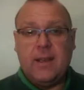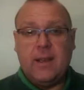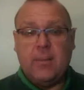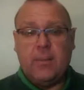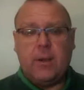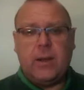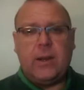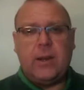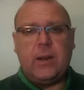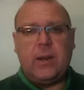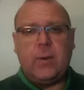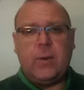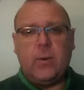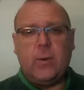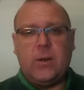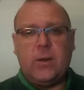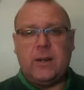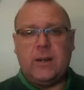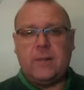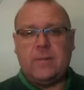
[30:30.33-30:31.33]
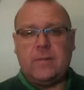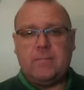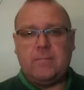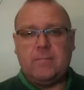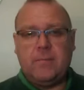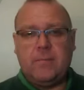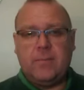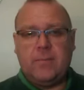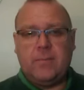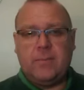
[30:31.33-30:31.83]
But you know what?
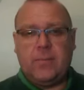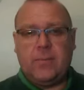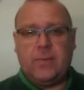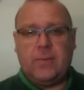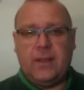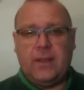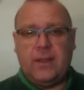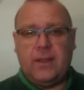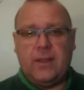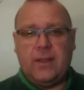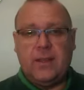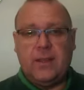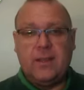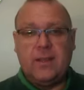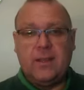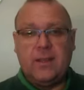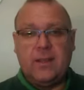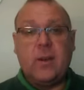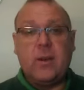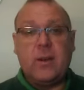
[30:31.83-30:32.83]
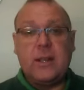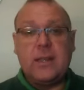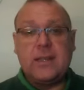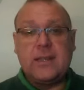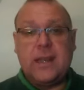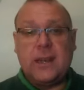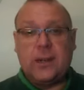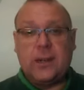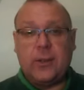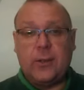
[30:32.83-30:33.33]
God is
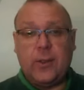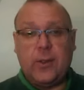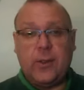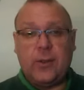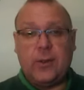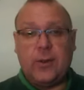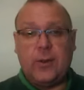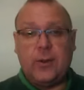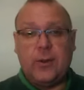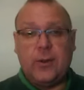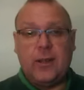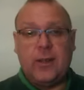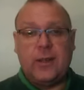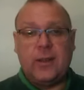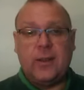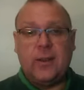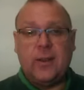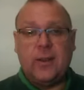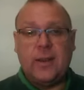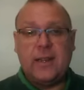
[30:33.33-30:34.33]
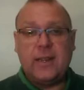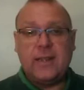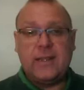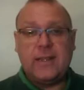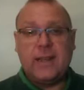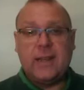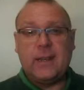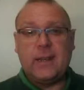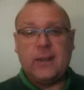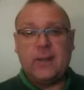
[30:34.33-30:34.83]
still on the throne and God is
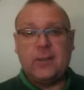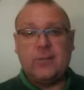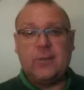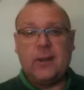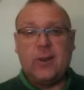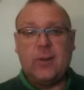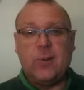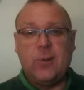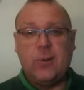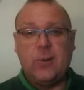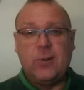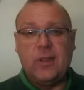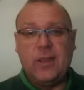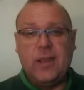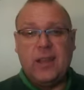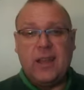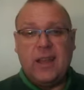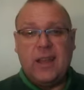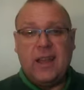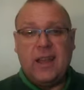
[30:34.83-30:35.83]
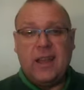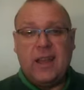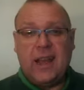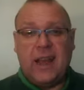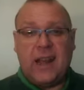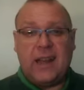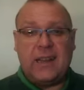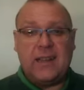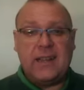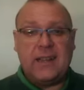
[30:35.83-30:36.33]
still in control.
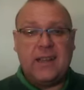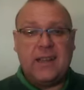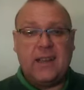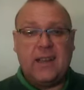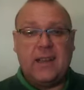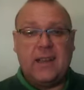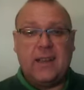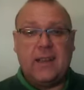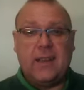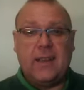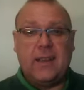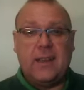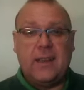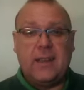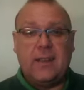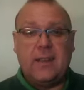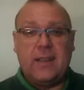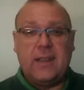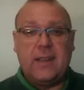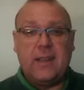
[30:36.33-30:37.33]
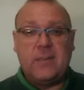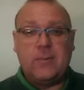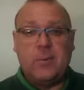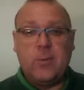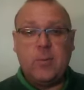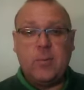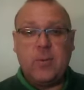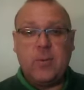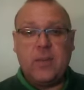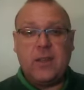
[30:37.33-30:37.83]
And this
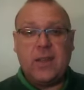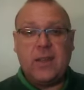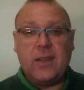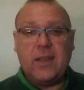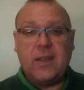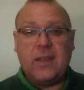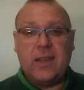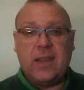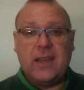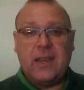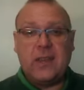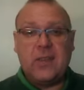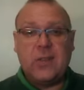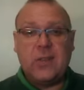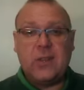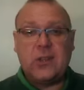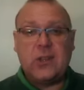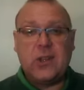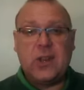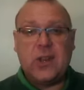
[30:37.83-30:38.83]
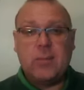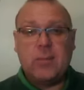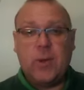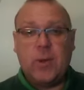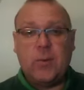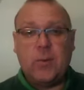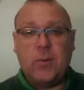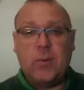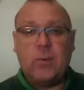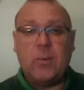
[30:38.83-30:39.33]
woman, the
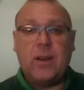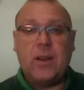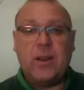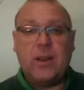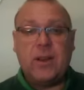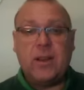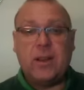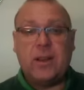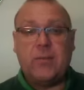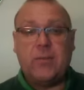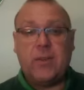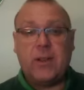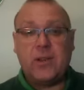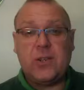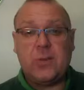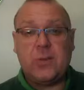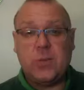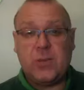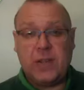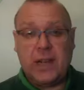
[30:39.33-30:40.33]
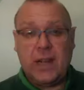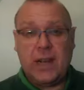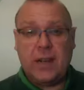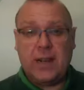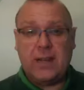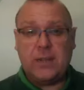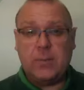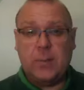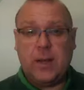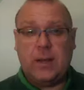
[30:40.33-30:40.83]
Shunammite woman, her confession was, it
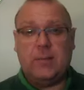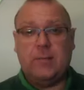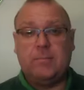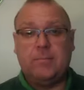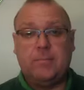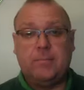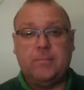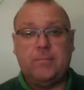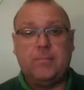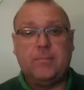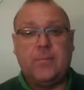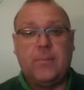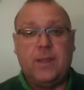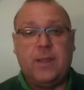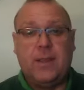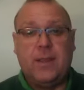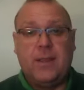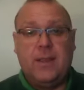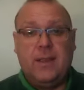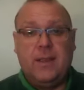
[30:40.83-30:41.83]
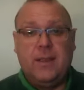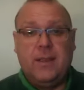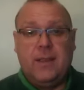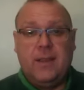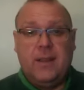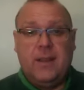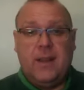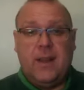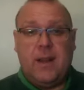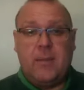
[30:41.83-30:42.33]
is well.
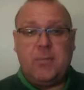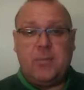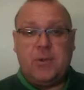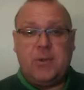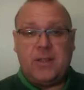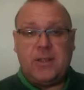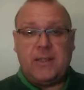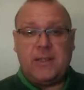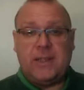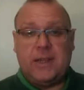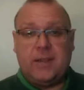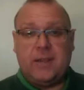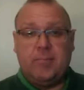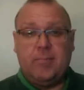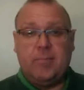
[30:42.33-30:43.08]
I'm trusting.